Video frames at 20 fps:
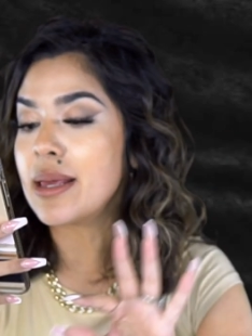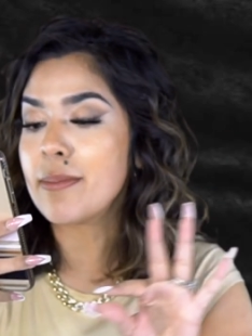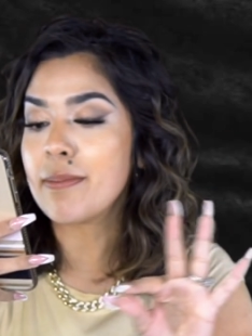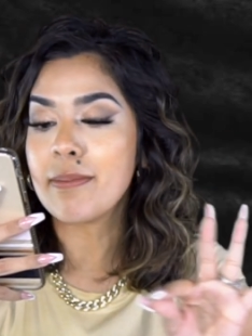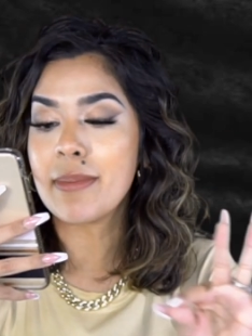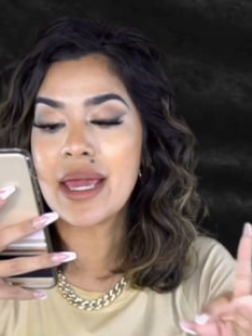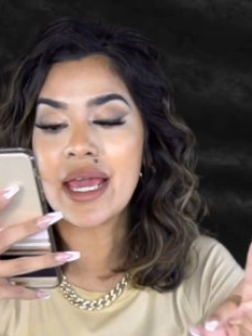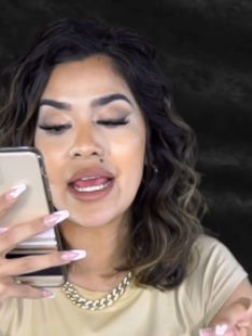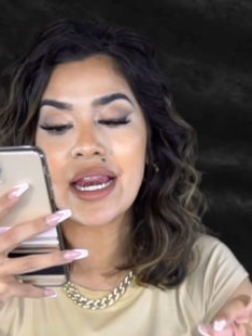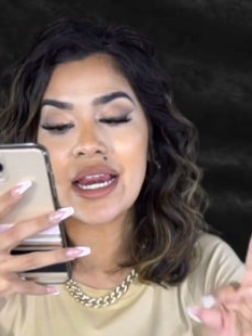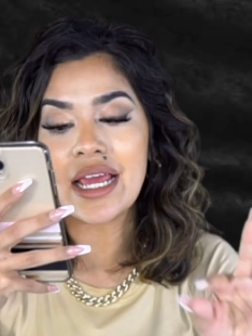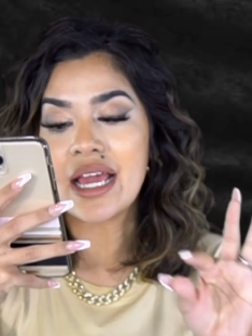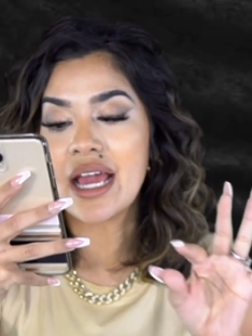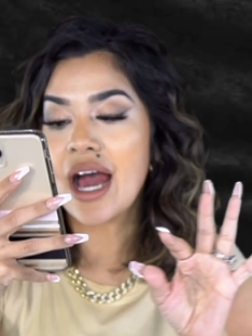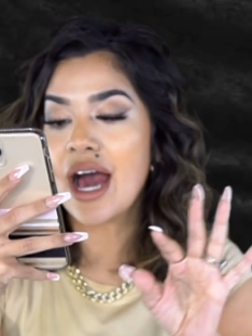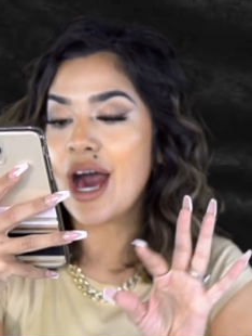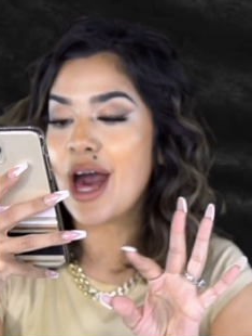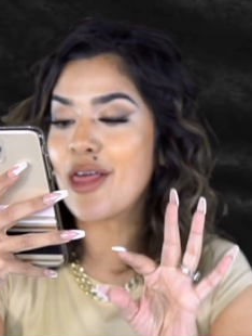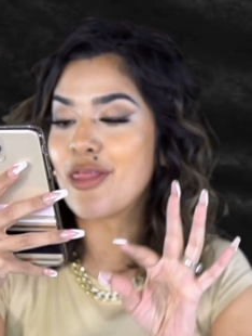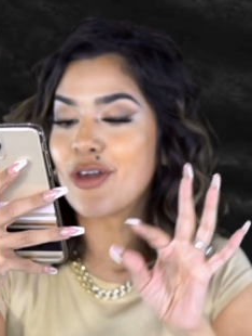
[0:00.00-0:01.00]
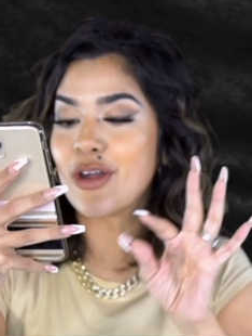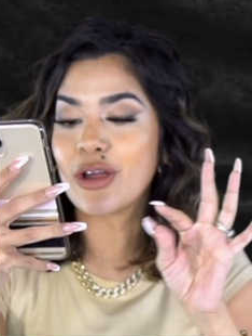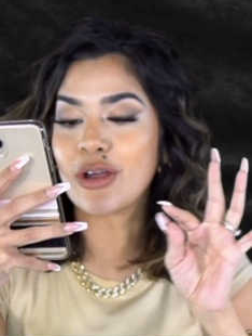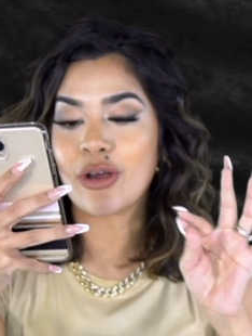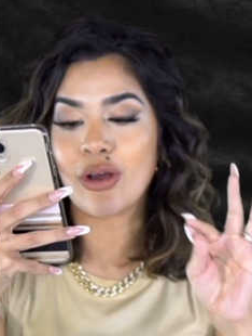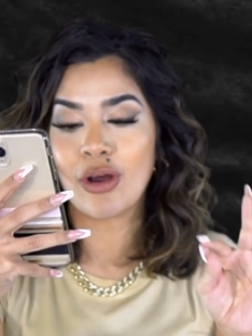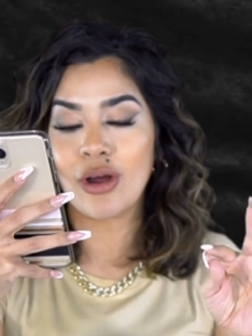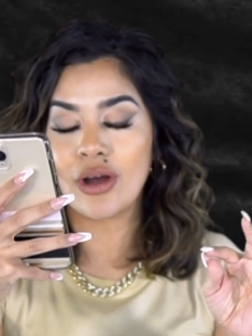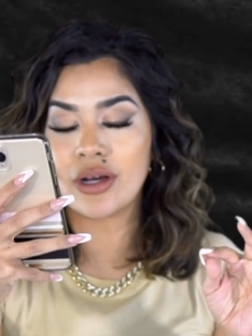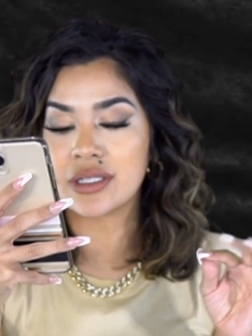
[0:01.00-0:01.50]
many other
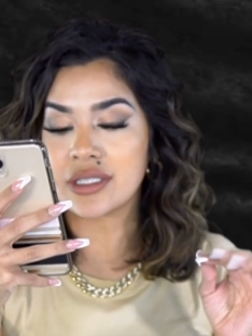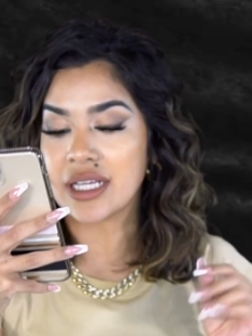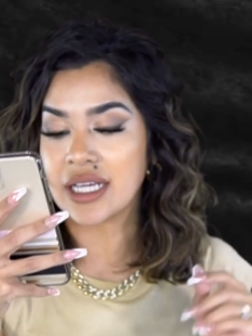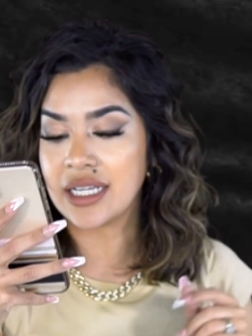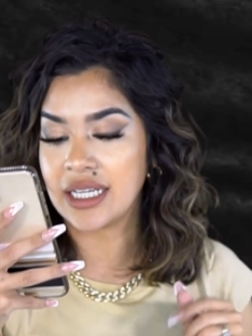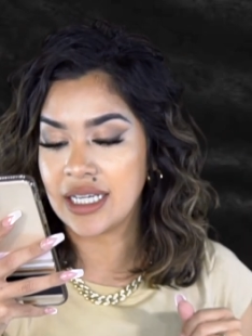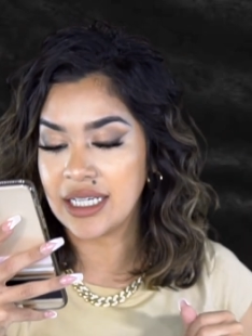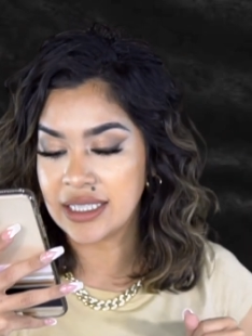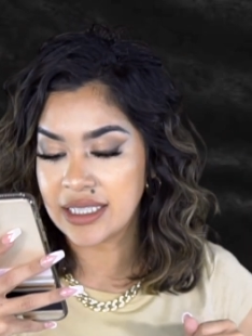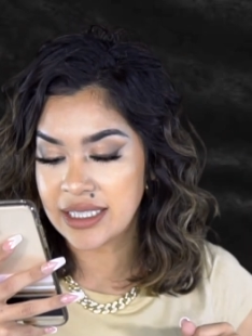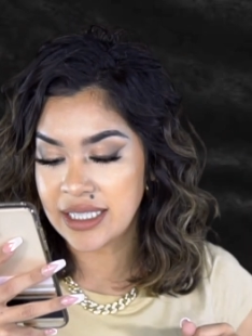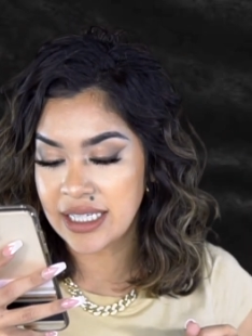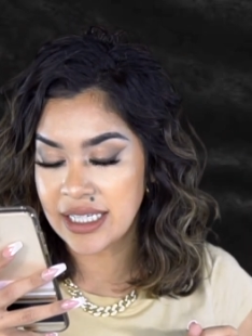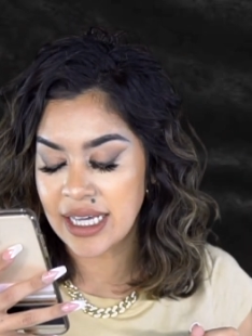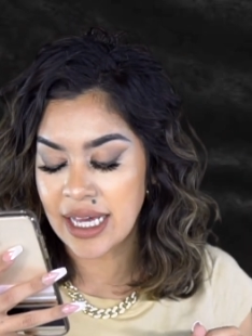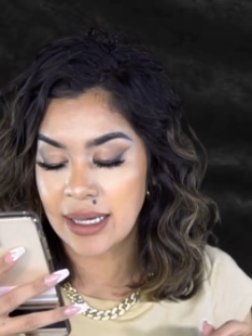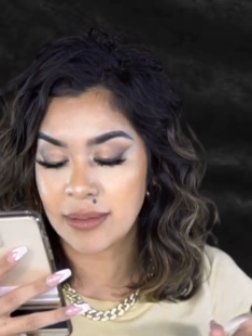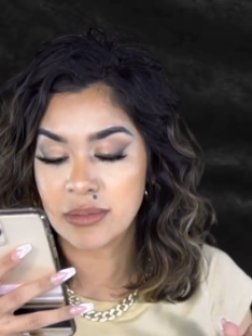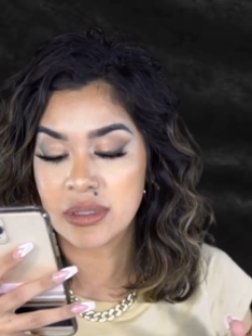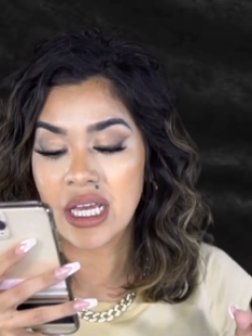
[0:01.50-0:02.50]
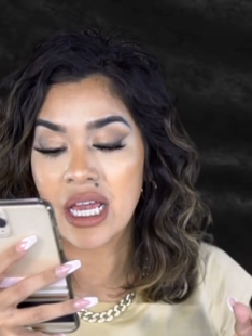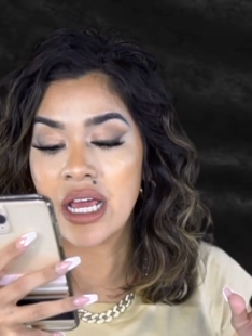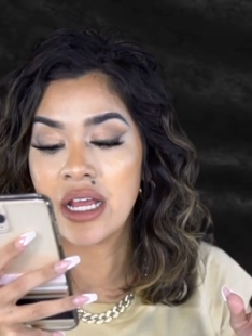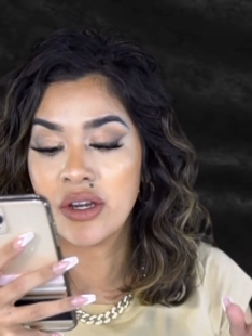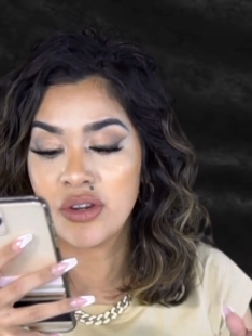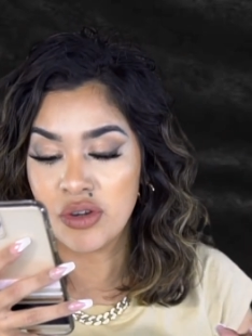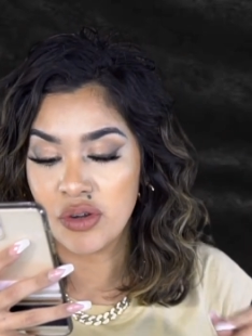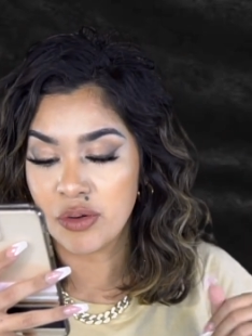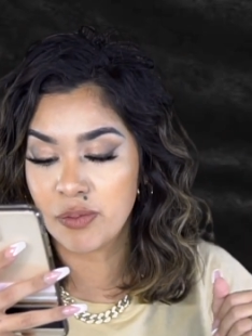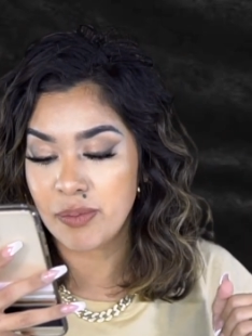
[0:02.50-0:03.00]
girls in his DMs
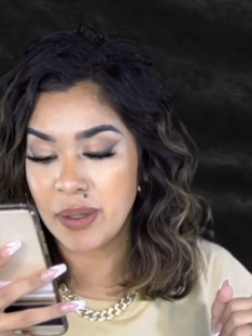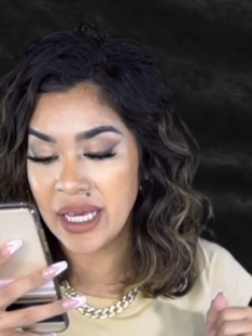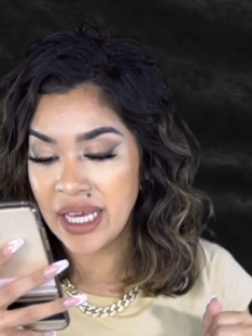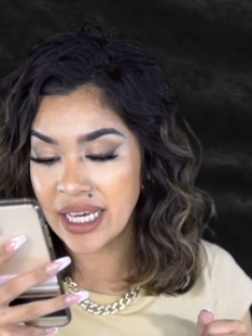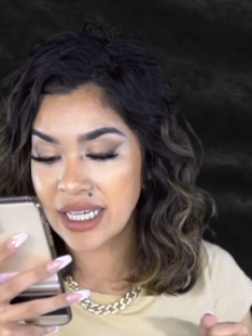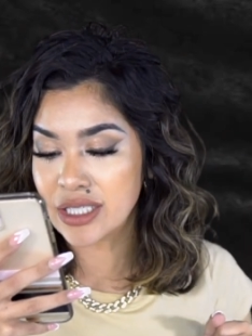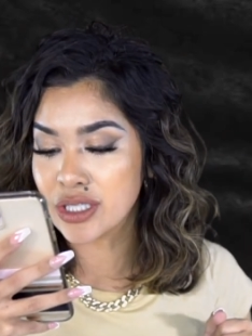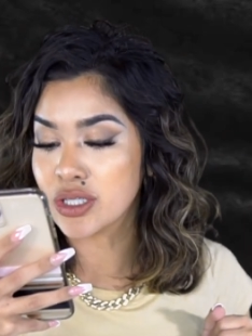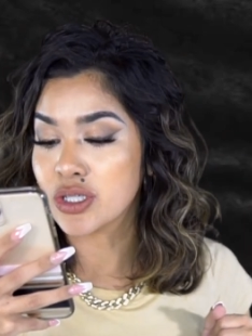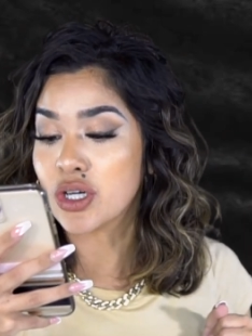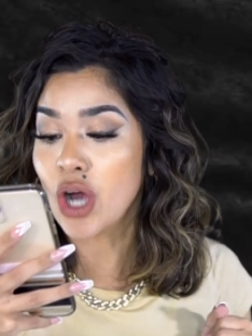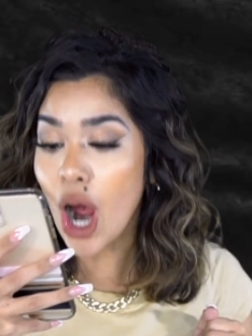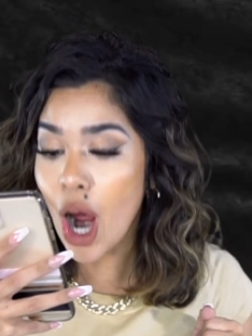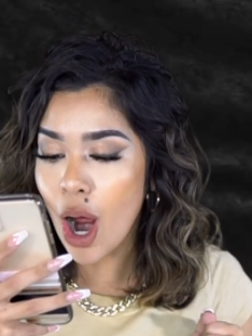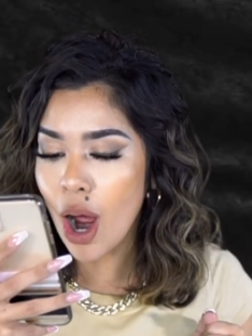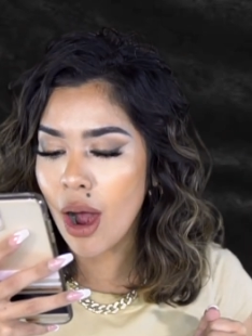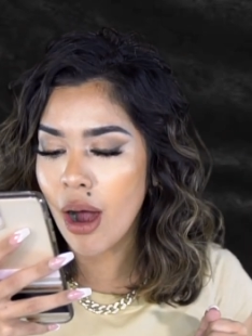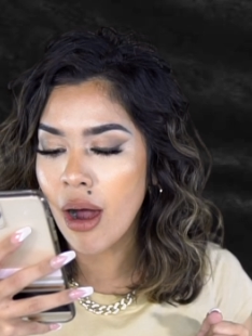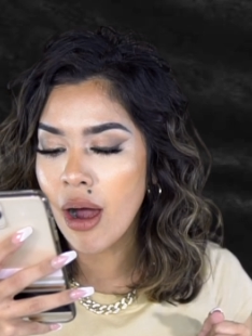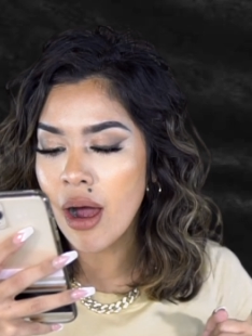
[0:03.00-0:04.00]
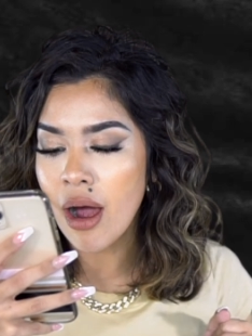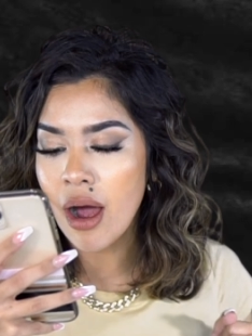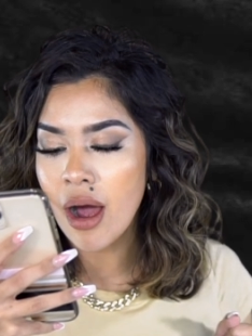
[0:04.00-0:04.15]
and nude pics. Girl!